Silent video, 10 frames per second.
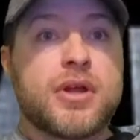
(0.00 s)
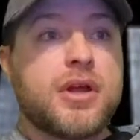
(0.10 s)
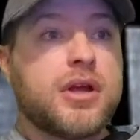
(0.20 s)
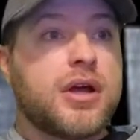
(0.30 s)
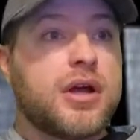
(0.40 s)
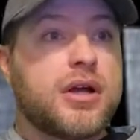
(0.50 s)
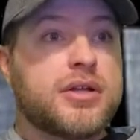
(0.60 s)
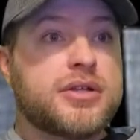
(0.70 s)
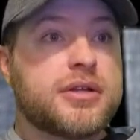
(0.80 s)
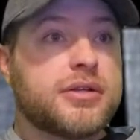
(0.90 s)

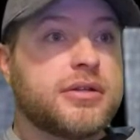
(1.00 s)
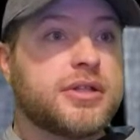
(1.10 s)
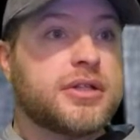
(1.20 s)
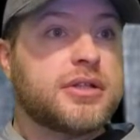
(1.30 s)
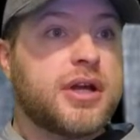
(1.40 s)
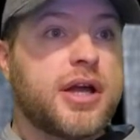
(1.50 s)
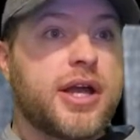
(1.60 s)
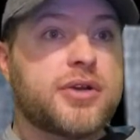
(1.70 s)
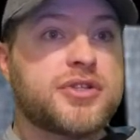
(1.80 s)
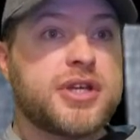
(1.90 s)

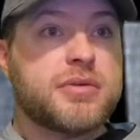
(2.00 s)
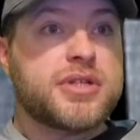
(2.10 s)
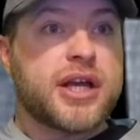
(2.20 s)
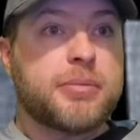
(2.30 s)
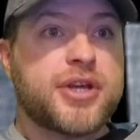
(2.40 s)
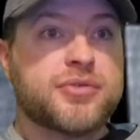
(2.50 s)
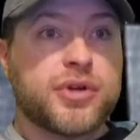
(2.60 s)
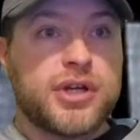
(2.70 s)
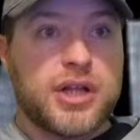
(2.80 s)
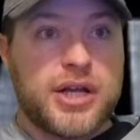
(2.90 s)
AOC was second best
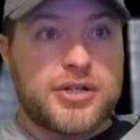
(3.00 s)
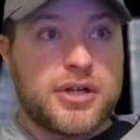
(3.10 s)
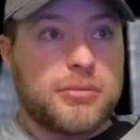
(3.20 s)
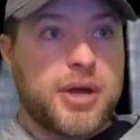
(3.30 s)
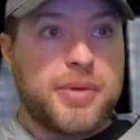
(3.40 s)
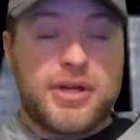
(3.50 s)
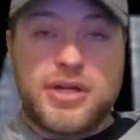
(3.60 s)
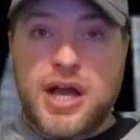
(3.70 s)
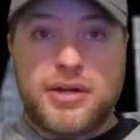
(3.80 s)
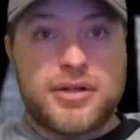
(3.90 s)
rookie last year, in my opinion.
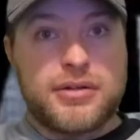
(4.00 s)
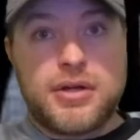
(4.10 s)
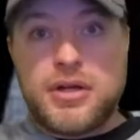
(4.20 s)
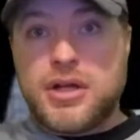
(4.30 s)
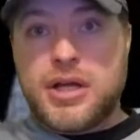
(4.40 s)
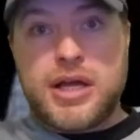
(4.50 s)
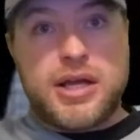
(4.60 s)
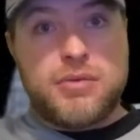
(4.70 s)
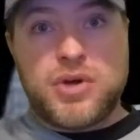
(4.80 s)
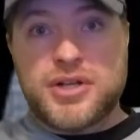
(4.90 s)
Yeah, dude, he
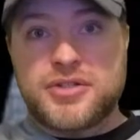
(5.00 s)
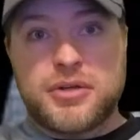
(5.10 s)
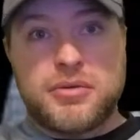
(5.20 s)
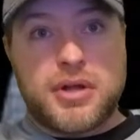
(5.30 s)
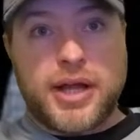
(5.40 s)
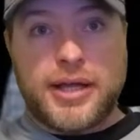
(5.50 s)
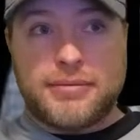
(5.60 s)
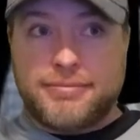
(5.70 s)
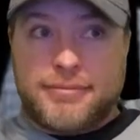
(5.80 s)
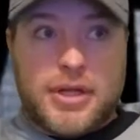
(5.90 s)
was, dude. Like
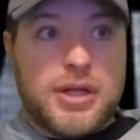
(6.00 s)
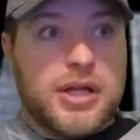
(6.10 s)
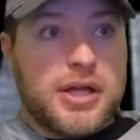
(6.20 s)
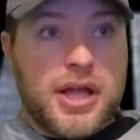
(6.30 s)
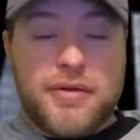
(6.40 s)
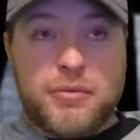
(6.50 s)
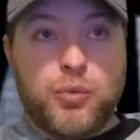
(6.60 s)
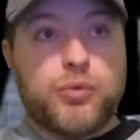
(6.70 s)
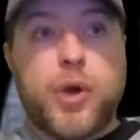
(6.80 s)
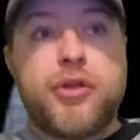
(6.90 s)
it,
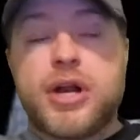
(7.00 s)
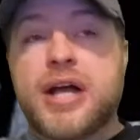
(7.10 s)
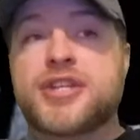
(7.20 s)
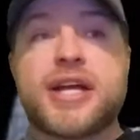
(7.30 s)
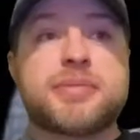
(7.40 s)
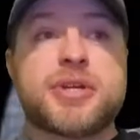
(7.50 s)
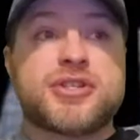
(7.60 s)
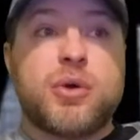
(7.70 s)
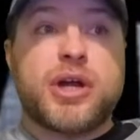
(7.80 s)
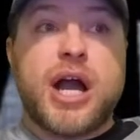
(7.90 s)
whether or not that's because
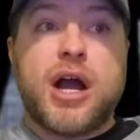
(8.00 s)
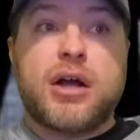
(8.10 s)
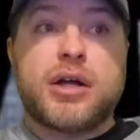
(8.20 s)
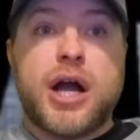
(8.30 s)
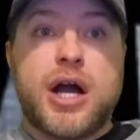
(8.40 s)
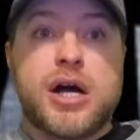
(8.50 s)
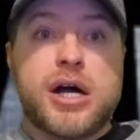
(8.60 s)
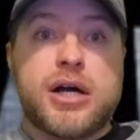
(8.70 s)
someone got